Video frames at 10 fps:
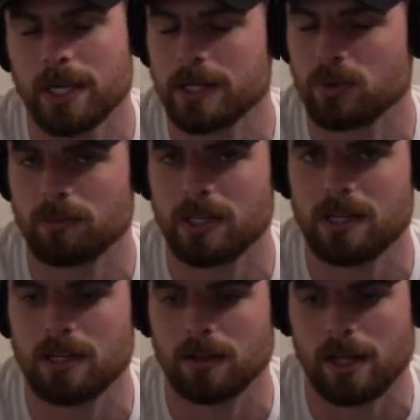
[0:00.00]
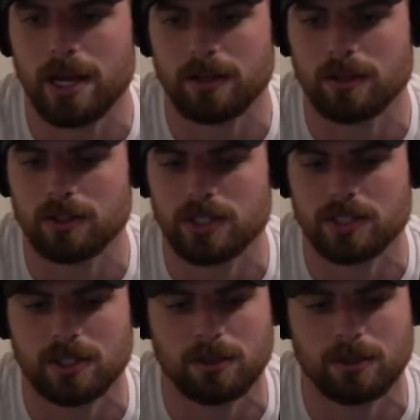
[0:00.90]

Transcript: things would be like just